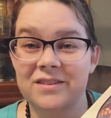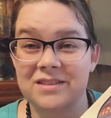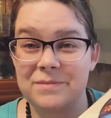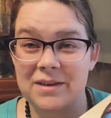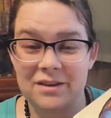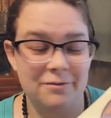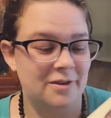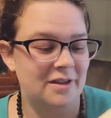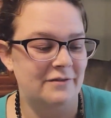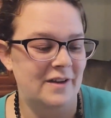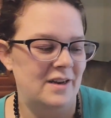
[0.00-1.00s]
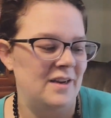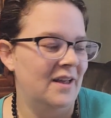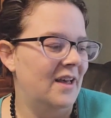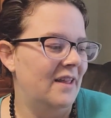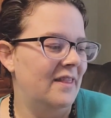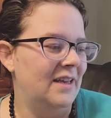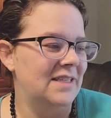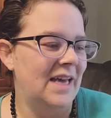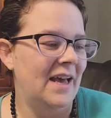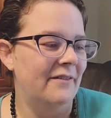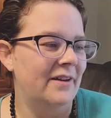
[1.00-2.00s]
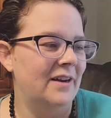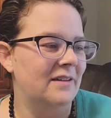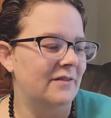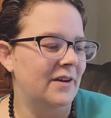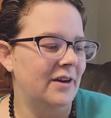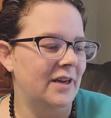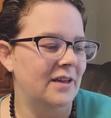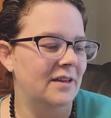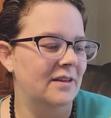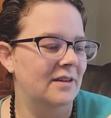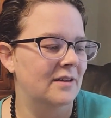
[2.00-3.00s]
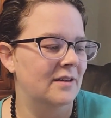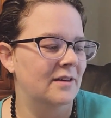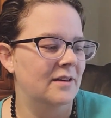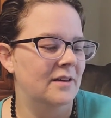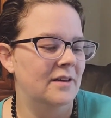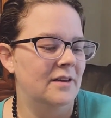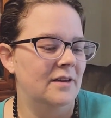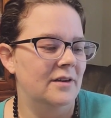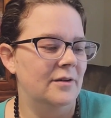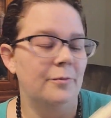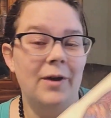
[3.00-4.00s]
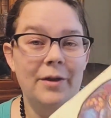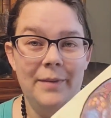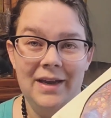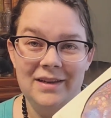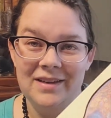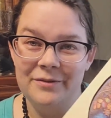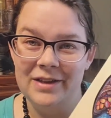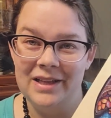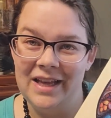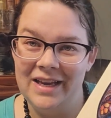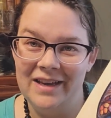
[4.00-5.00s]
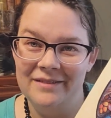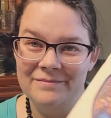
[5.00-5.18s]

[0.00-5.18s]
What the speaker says: just been a really fun thing to have, and it's very well made. I really like it.